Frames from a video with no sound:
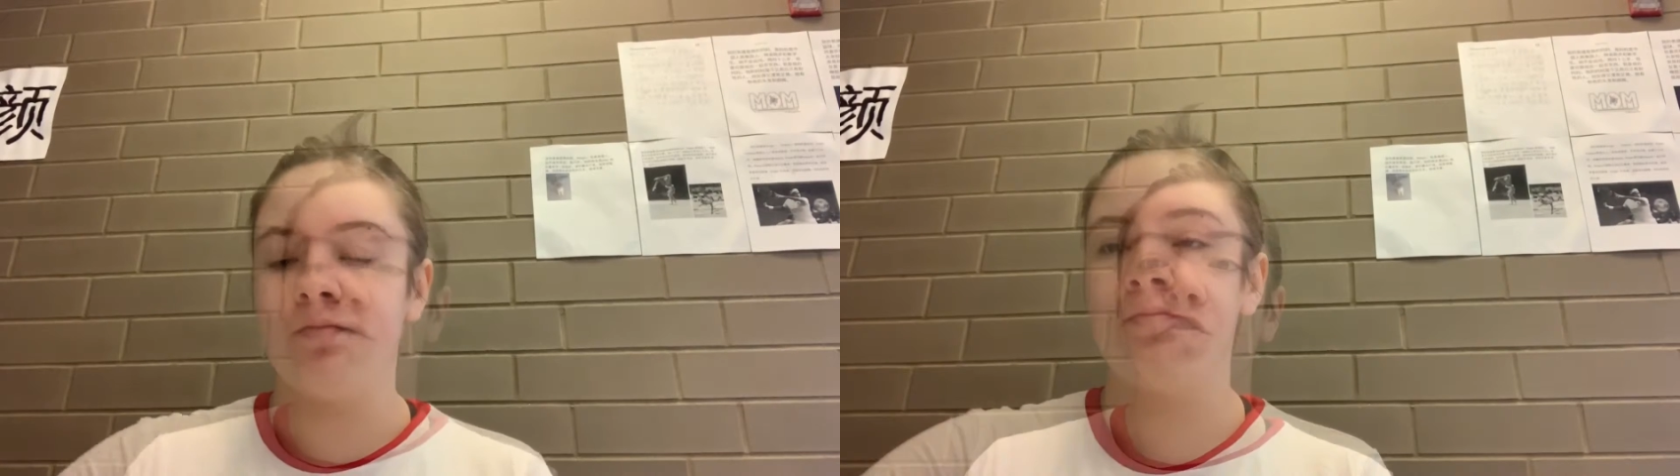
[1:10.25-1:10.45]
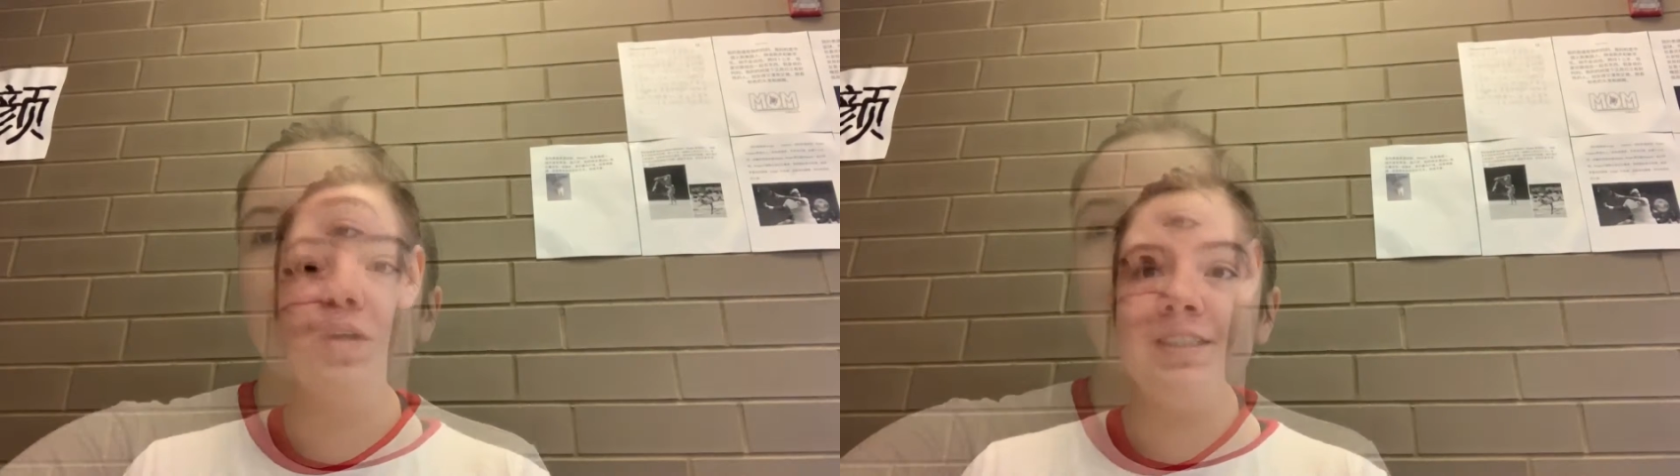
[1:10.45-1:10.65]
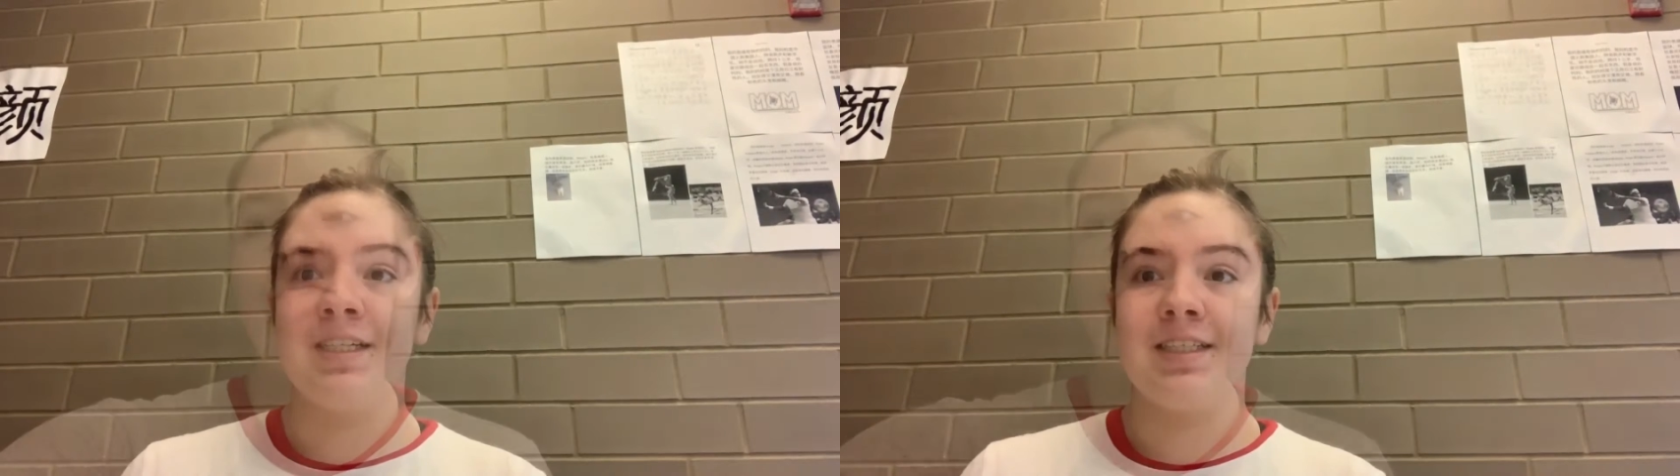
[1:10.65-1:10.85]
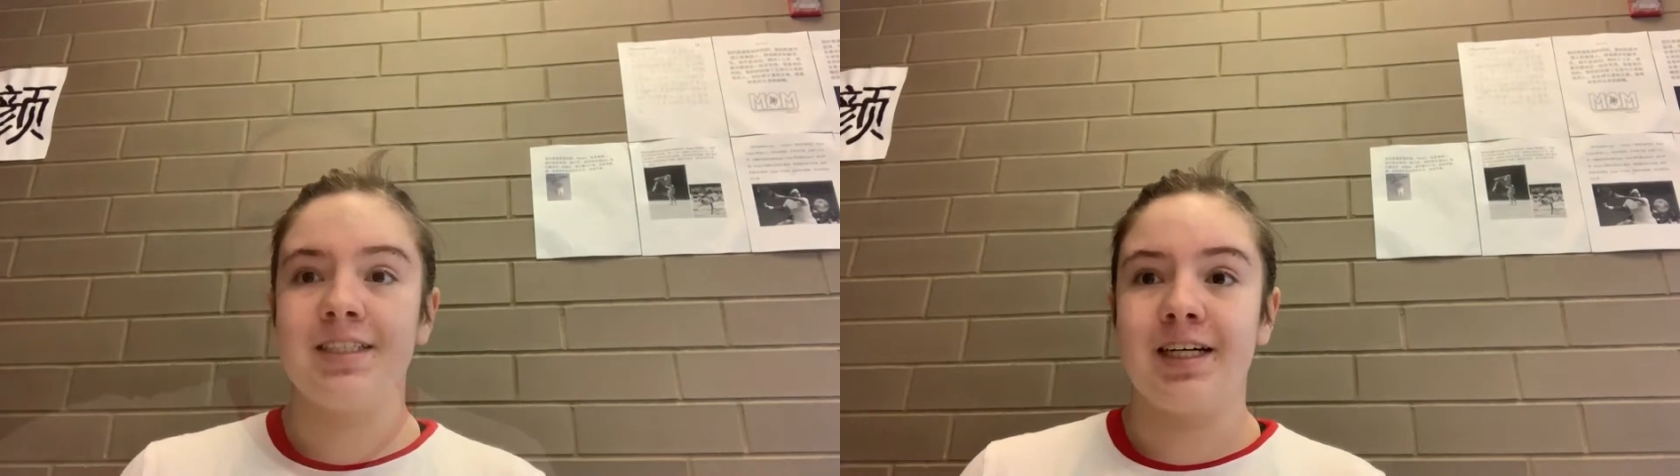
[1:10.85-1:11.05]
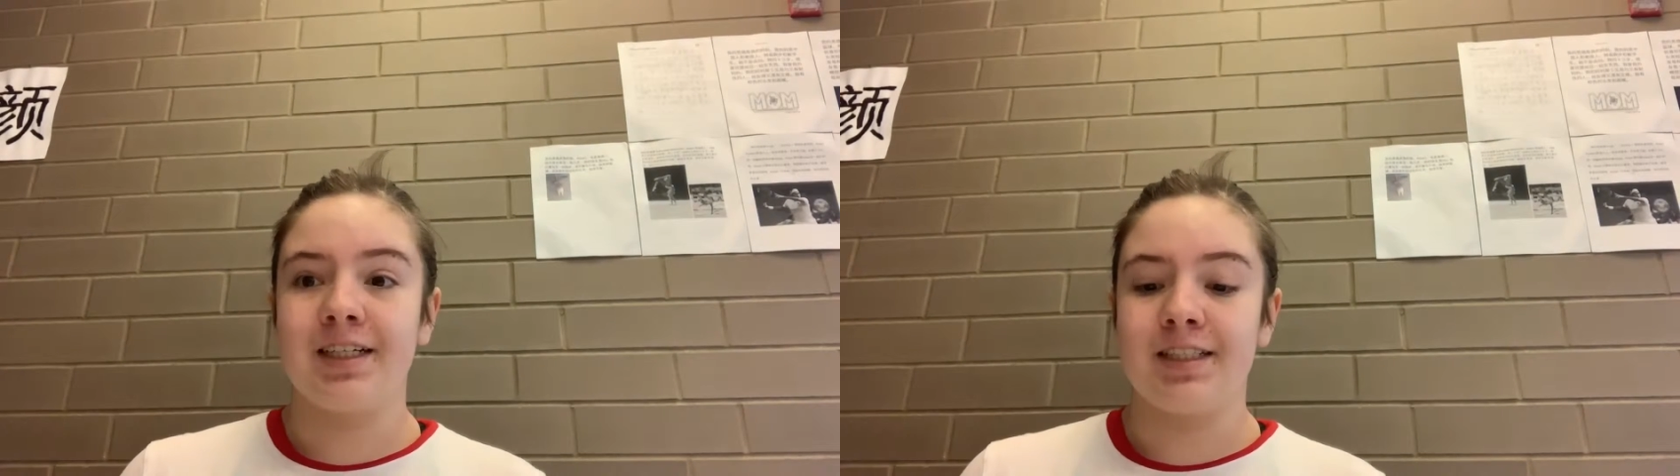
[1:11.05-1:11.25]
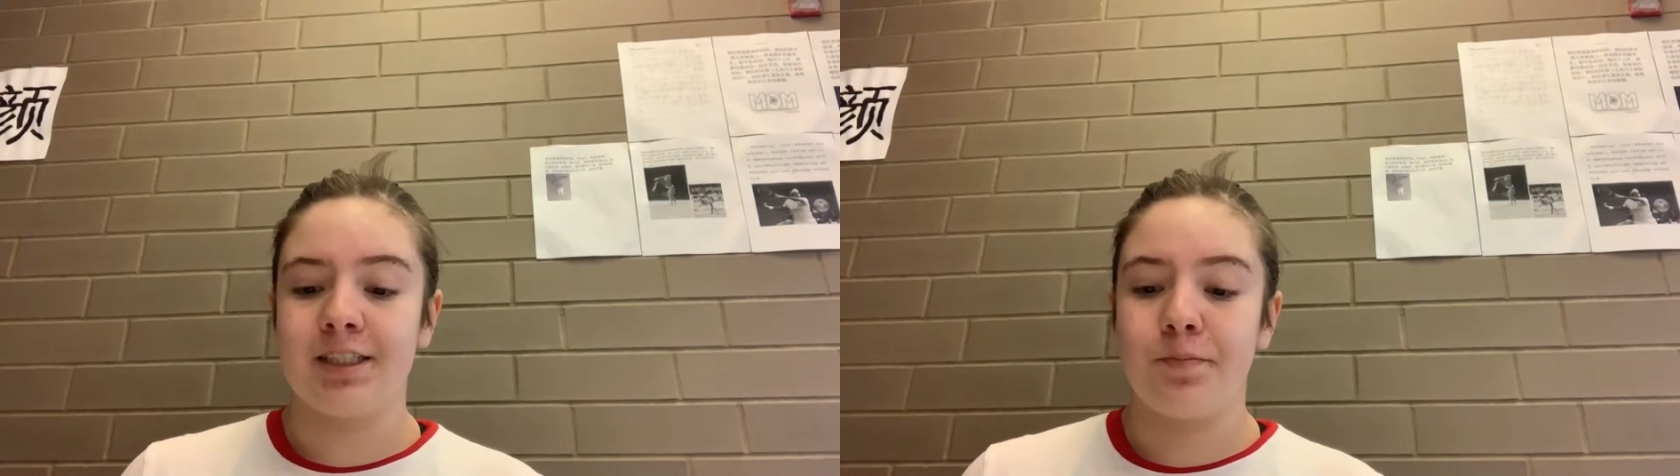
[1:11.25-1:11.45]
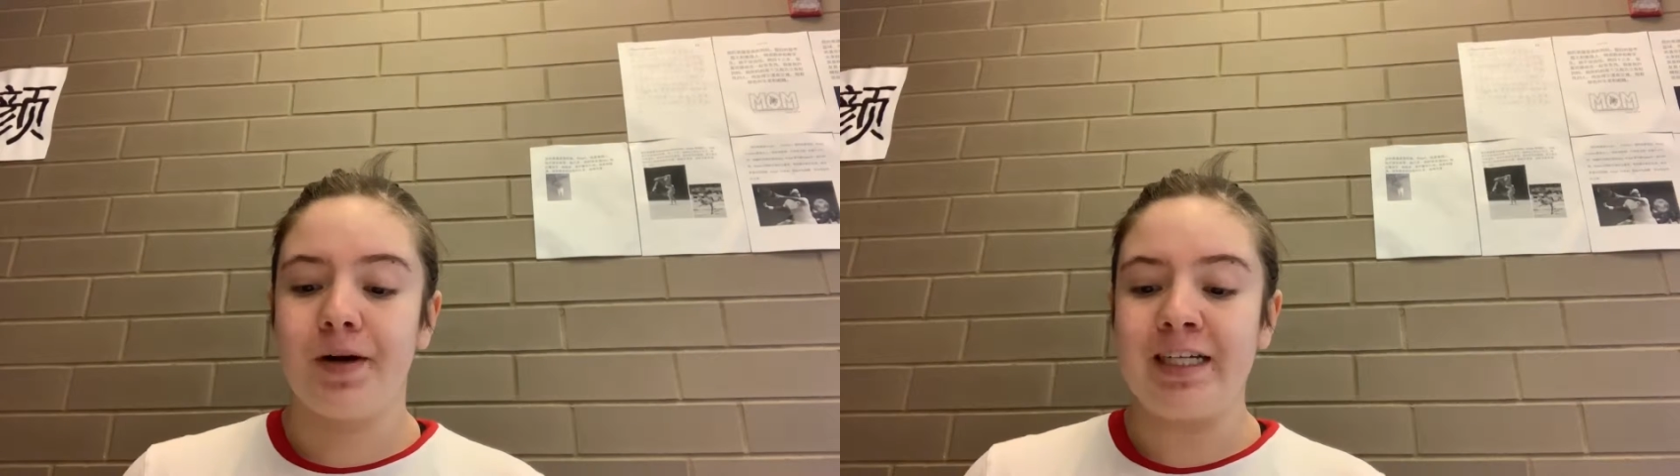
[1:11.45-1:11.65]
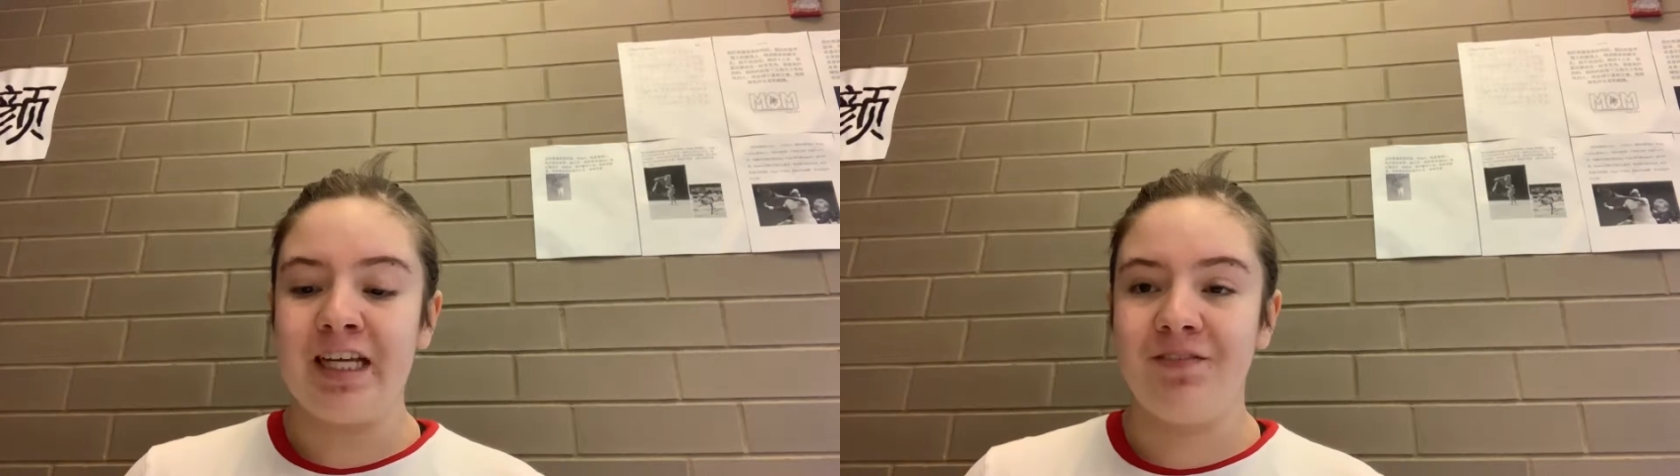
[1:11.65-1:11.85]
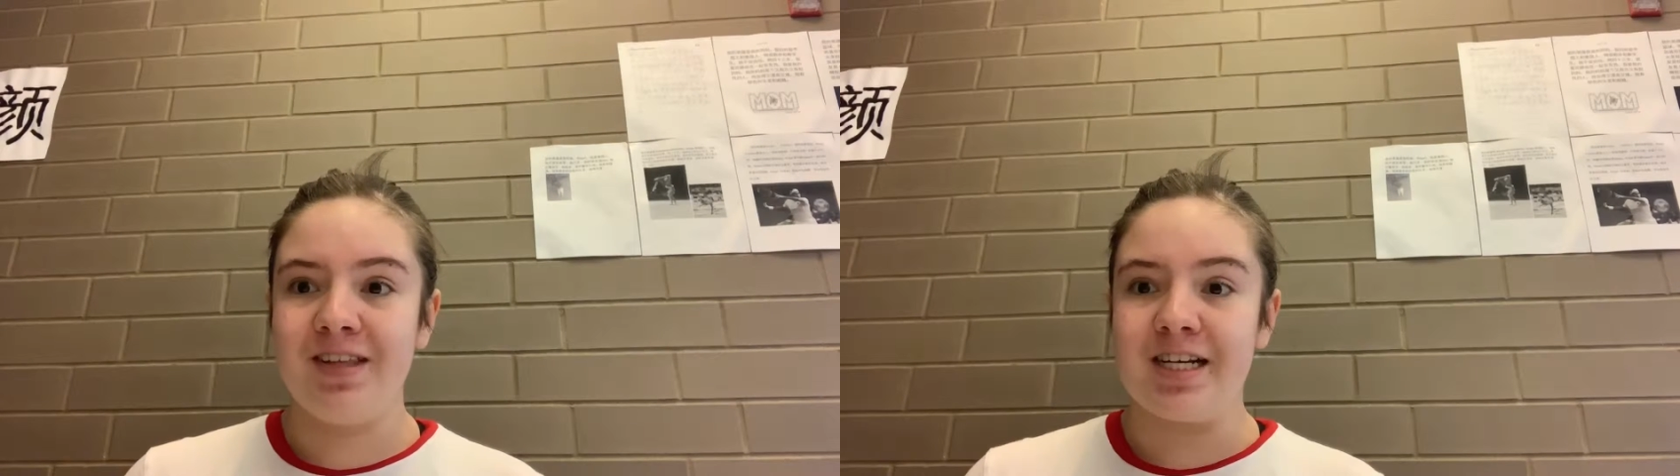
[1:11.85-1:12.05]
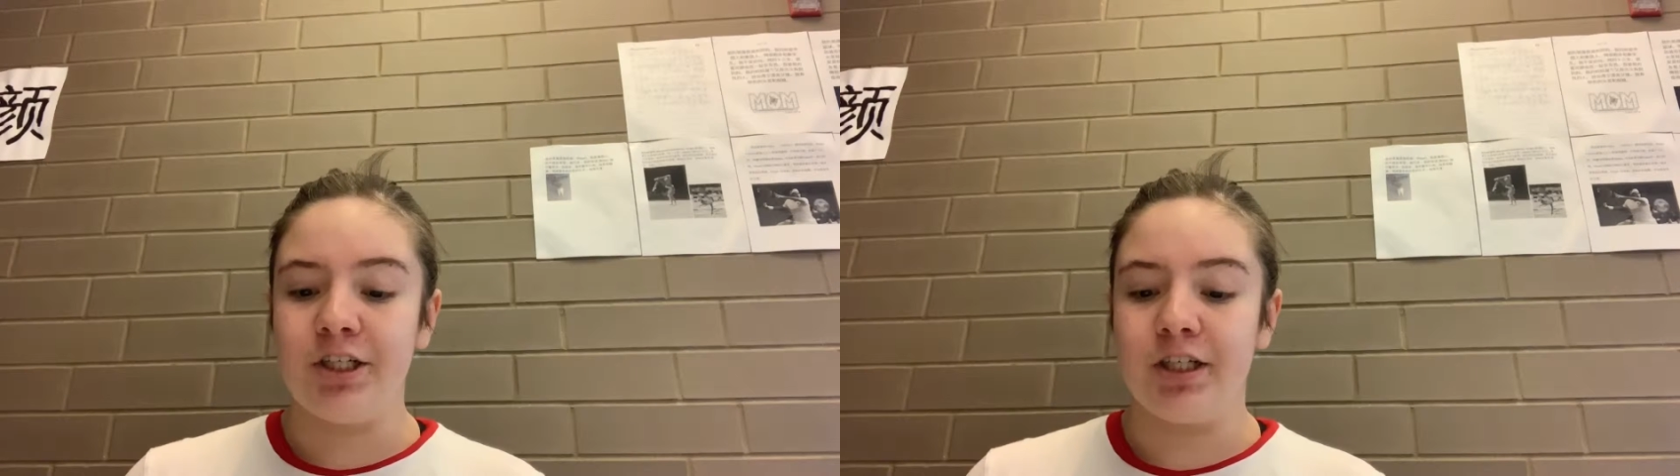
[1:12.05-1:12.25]
Forensic science, by
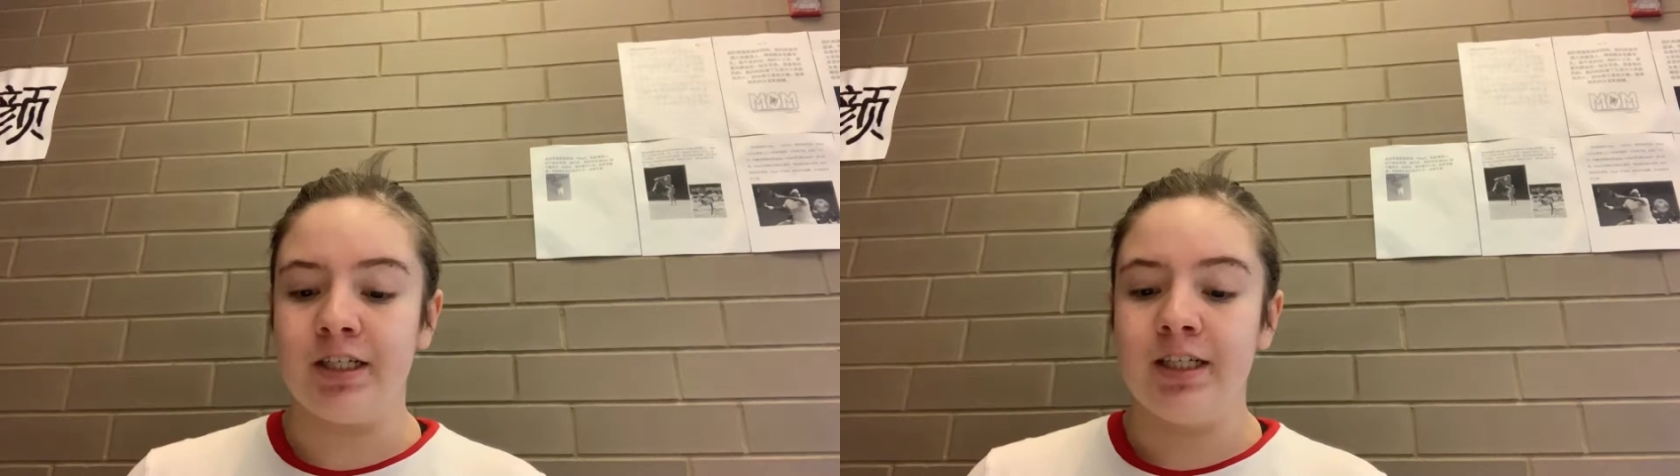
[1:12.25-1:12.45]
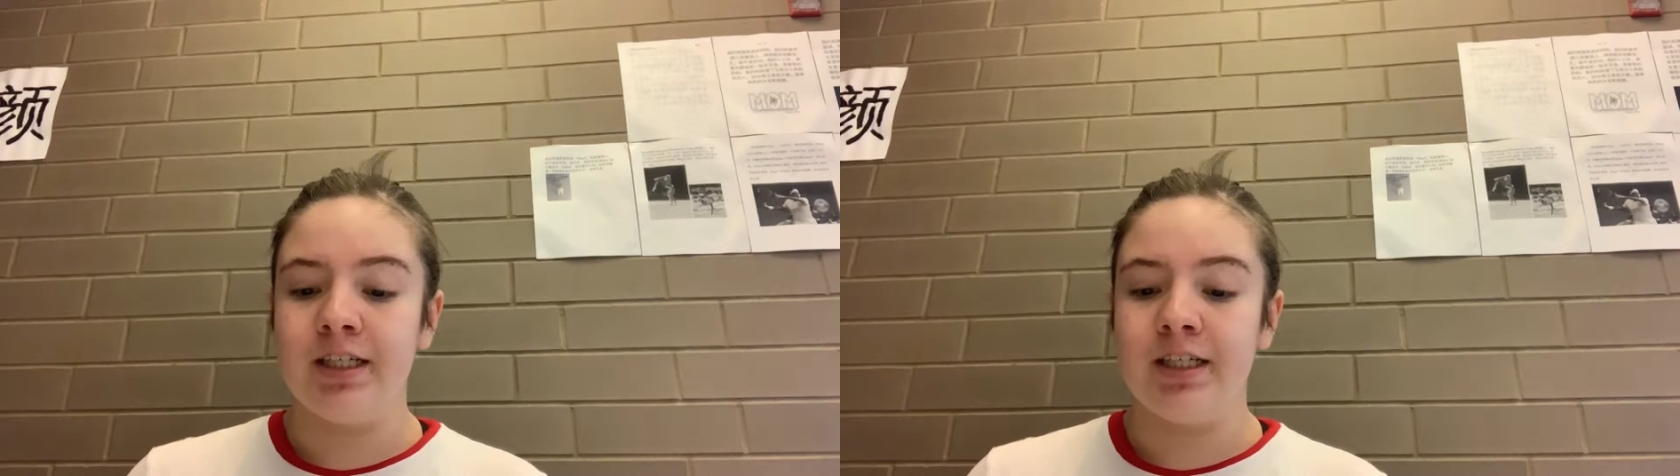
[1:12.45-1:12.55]
definition,